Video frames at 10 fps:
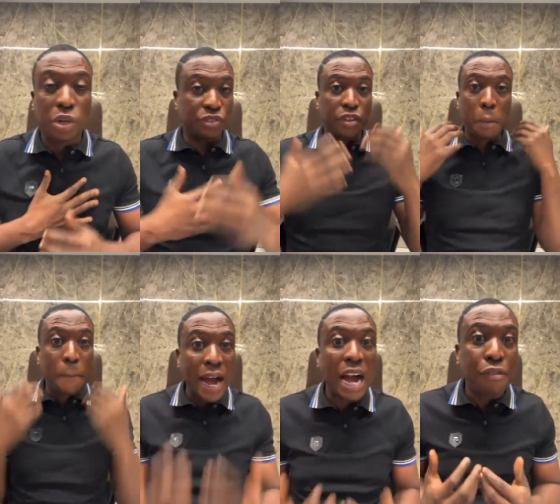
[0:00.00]
was very
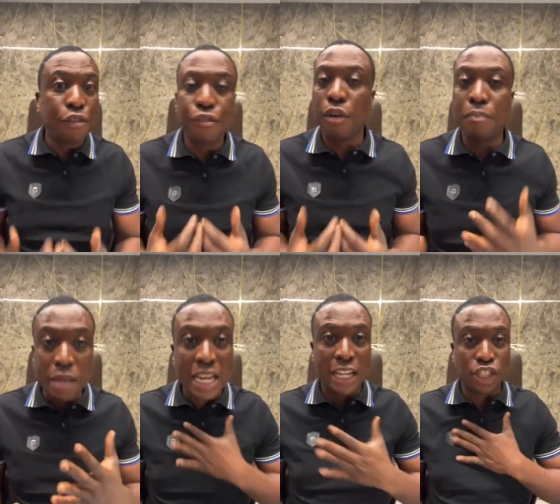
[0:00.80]
powerful for
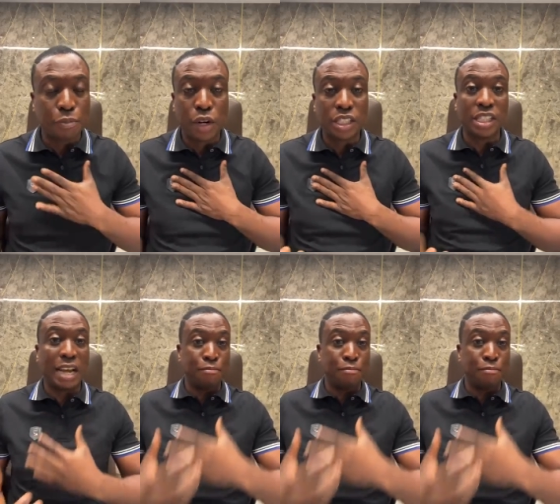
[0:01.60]
me as a person.